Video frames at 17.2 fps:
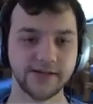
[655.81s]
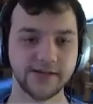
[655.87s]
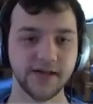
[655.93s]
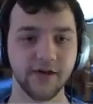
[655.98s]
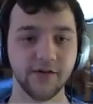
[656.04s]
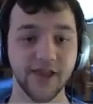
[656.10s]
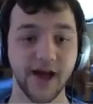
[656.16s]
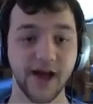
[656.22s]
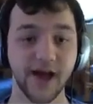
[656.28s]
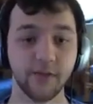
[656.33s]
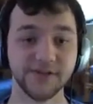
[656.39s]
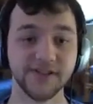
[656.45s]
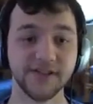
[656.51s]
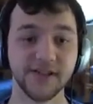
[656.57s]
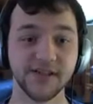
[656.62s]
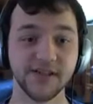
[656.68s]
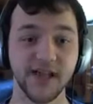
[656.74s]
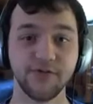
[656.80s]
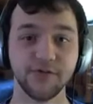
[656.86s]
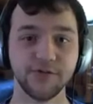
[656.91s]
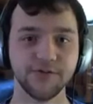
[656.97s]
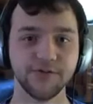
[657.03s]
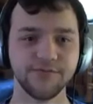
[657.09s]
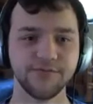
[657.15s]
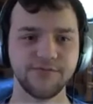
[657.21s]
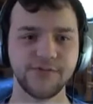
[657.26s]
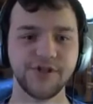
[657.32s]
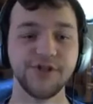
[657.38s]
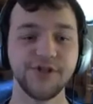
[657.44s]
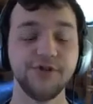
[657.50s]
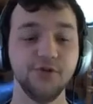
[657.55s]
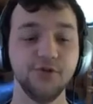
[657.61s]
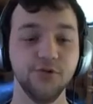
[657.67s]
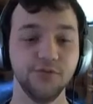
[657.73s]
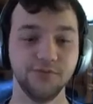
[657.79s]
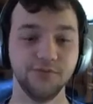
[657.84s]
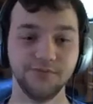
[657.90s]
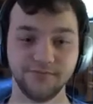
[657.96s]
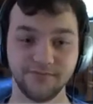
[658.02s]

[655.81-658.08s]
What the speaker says: so that was level 2.